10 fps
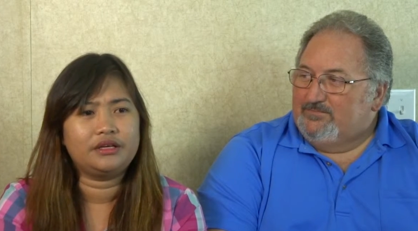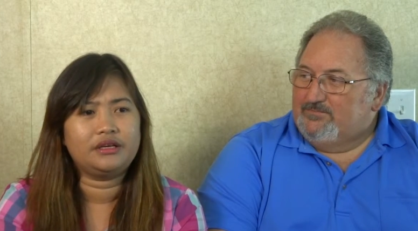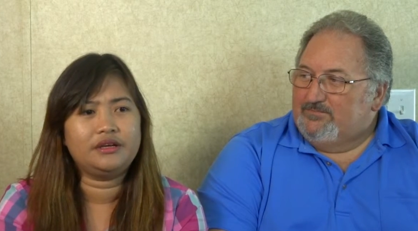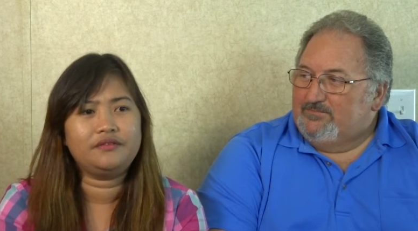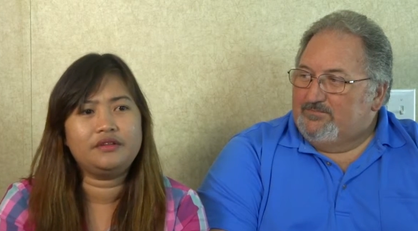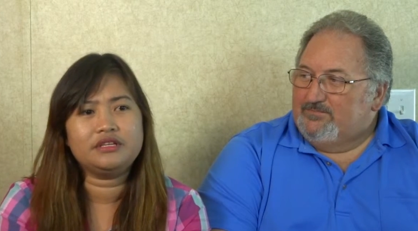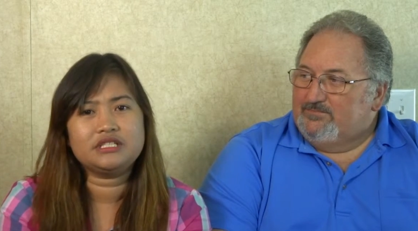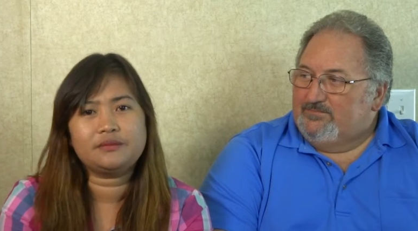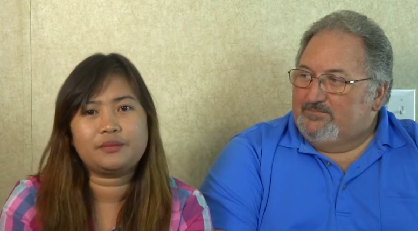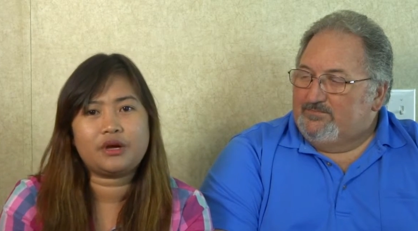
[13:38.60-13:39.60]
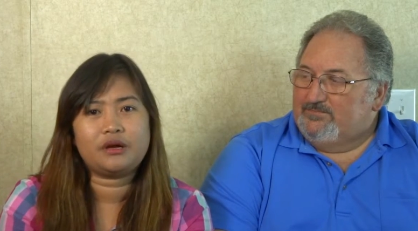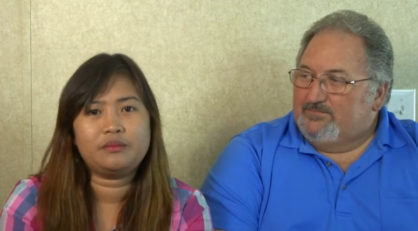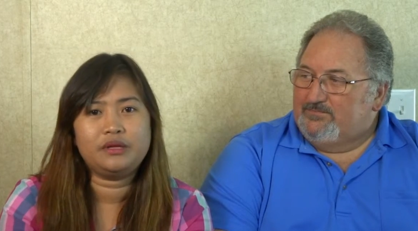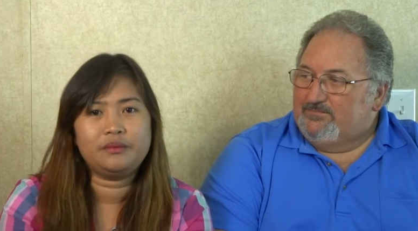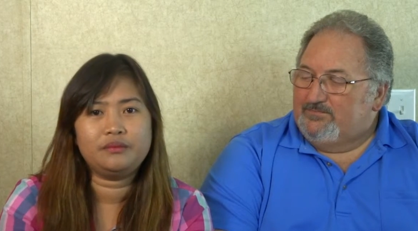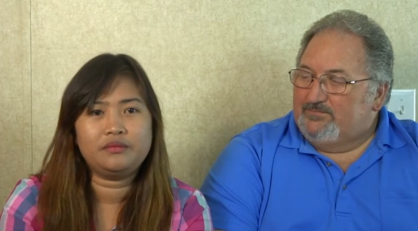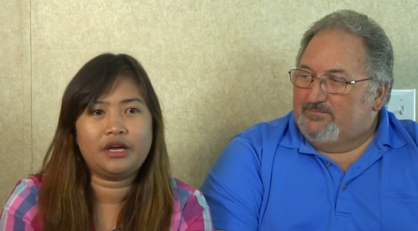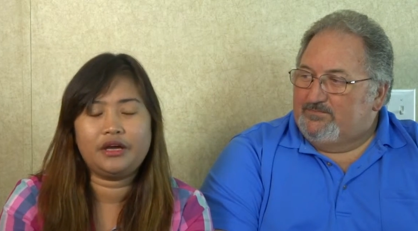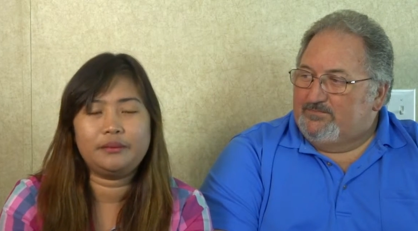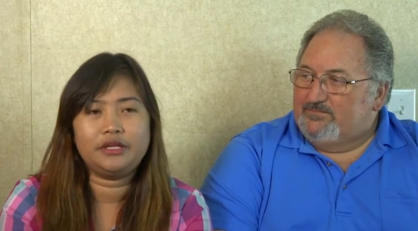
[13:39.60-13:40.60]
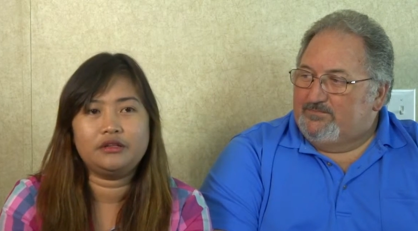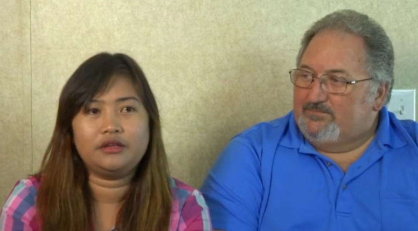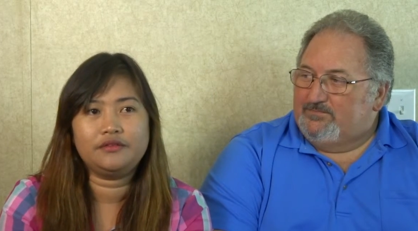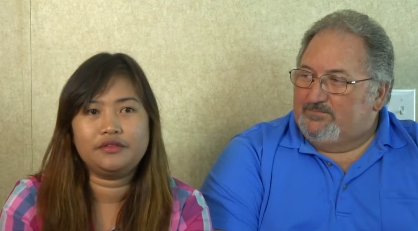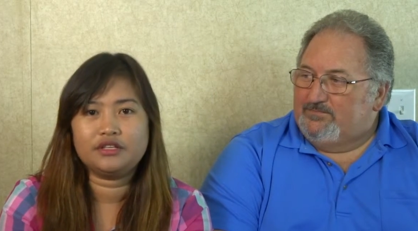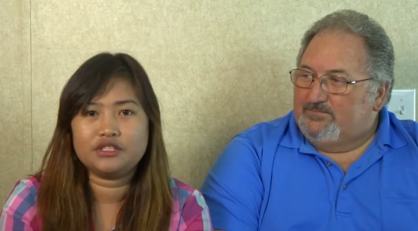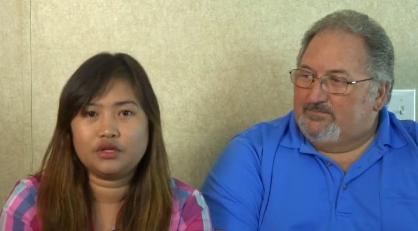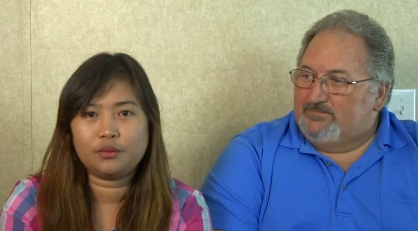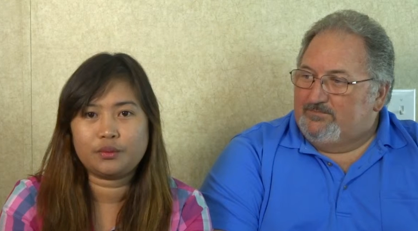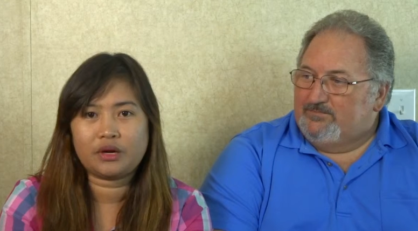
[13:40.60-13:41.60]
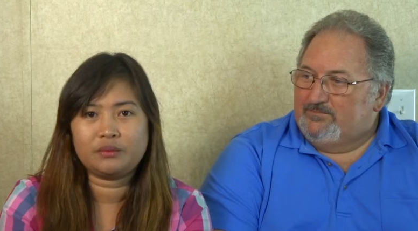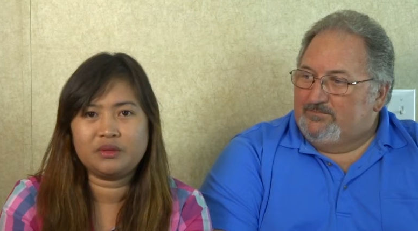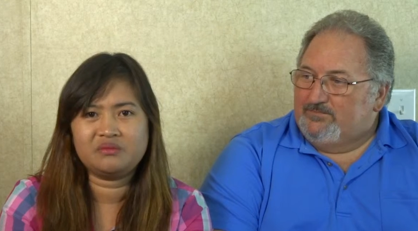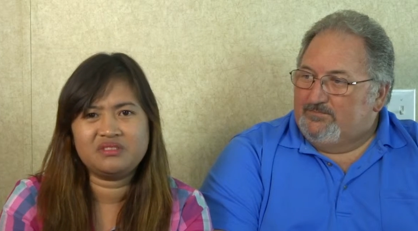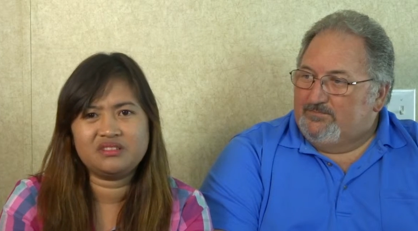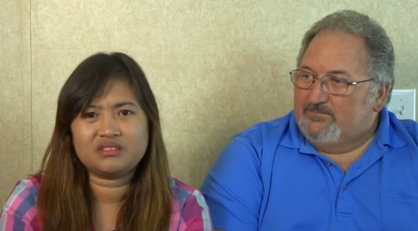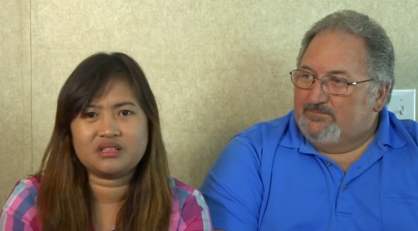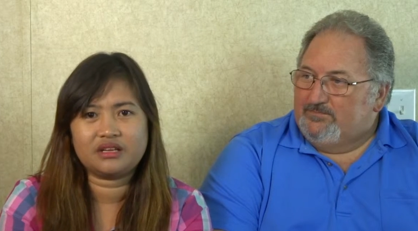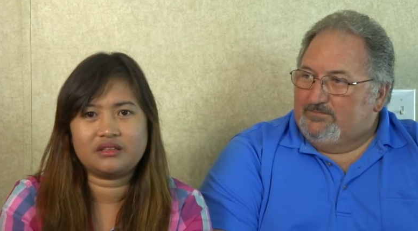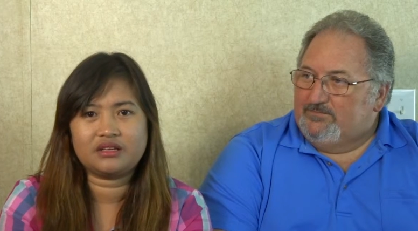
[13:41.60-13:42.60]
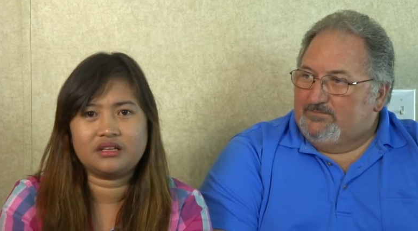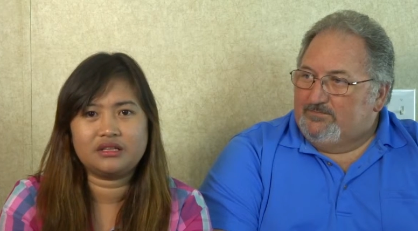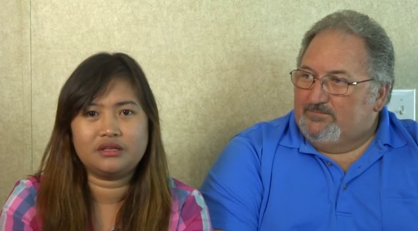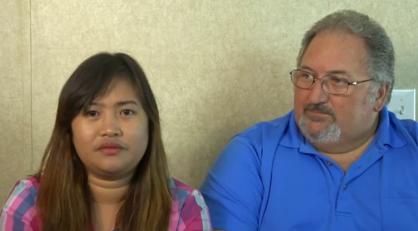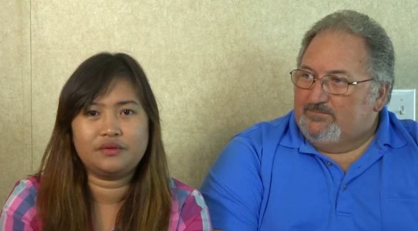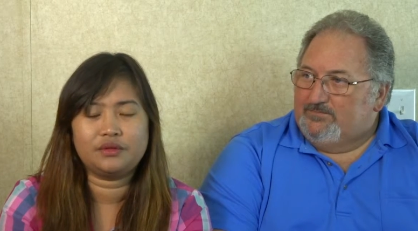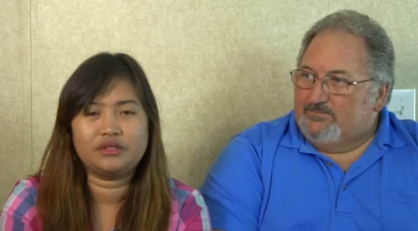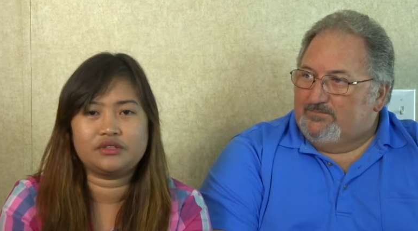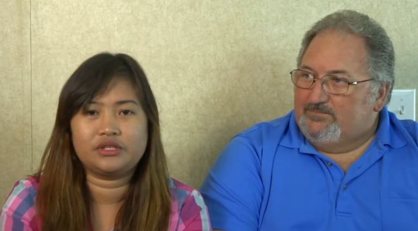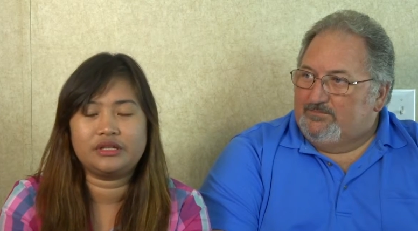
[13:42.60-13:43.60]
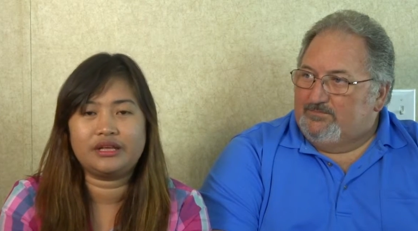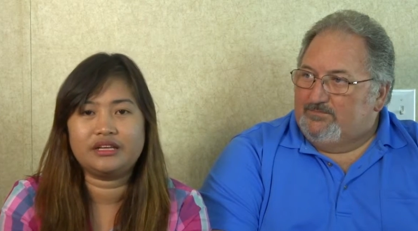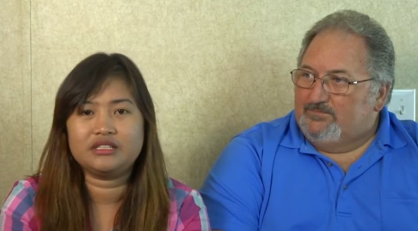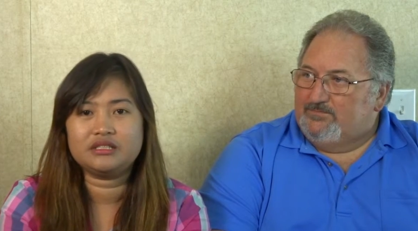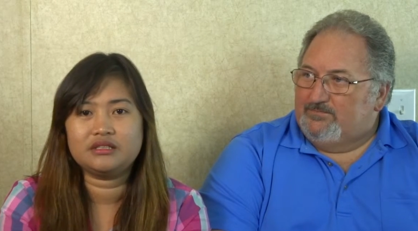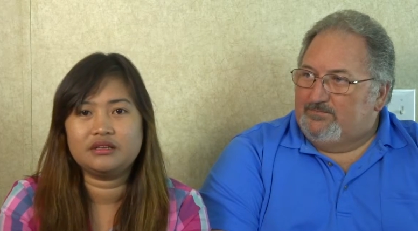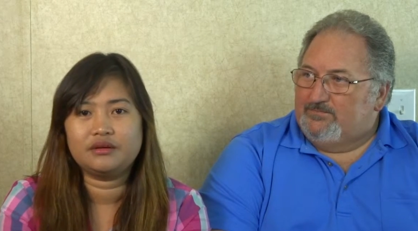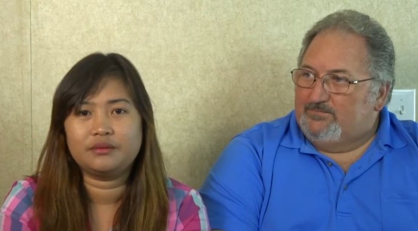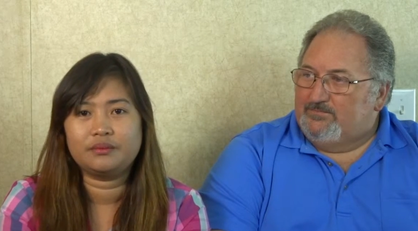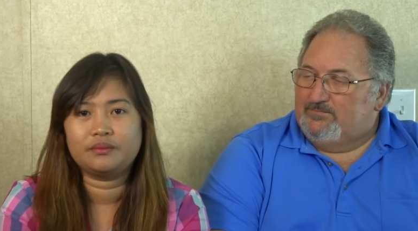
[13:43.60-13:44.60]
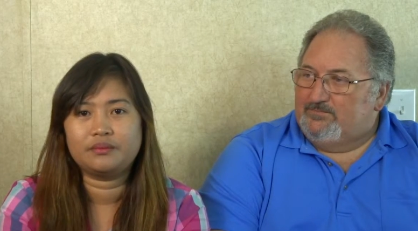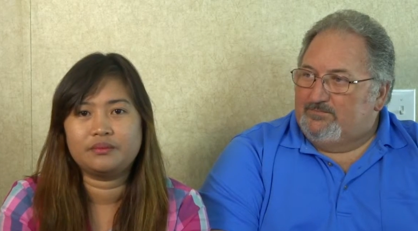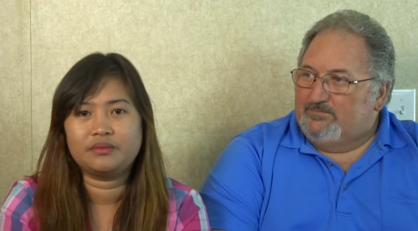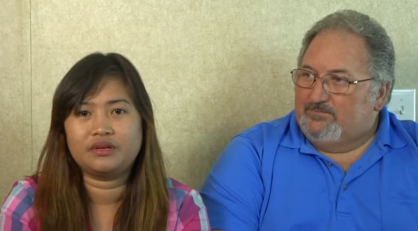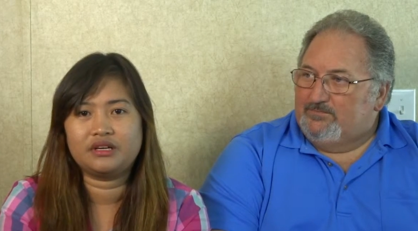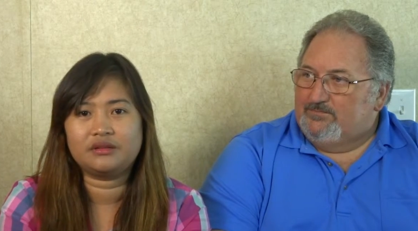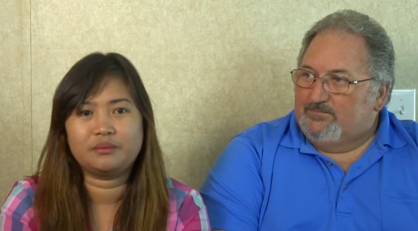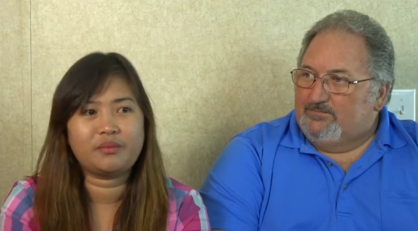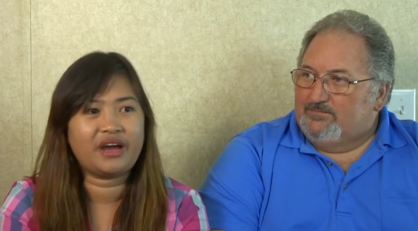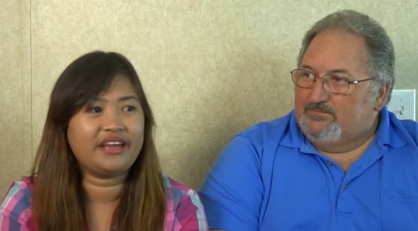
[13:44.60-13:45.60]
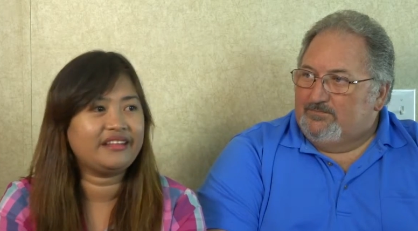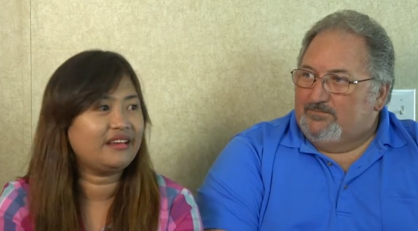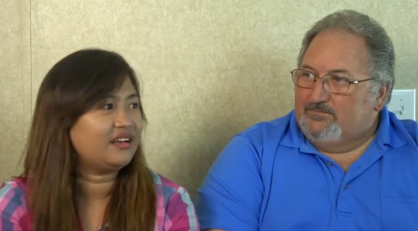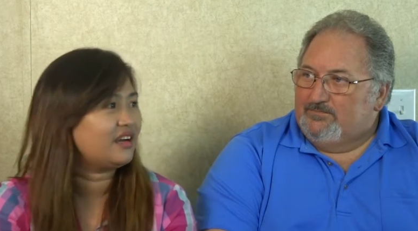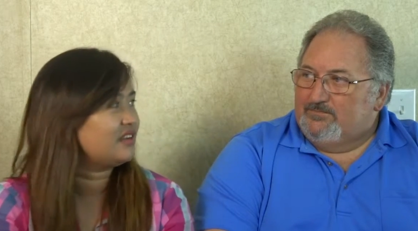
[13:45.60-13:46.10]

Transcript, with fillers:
Speaker 1: if there's a problem I mean if there's no problem looks like they're gonna give you in three days but mine I got